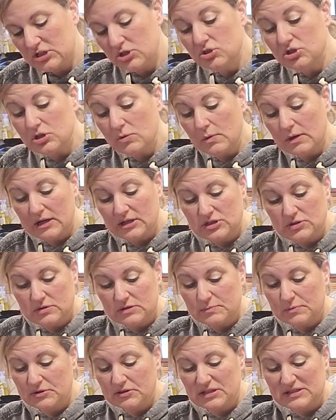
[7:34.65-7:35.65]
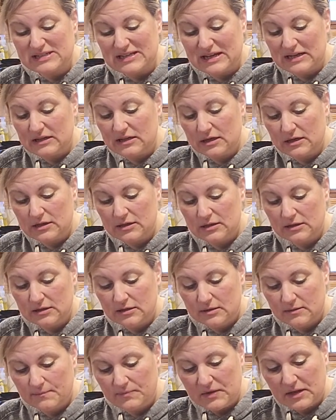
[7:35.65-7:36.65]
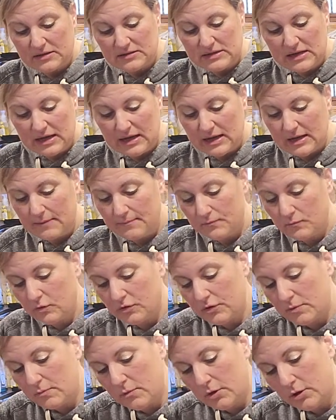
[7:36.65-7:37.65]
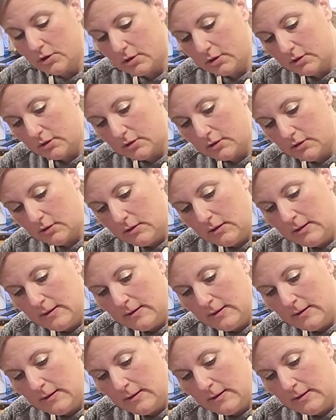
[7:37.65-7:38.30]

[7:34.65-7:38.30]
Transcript: usually what I do is put the date on it, on top, with a marker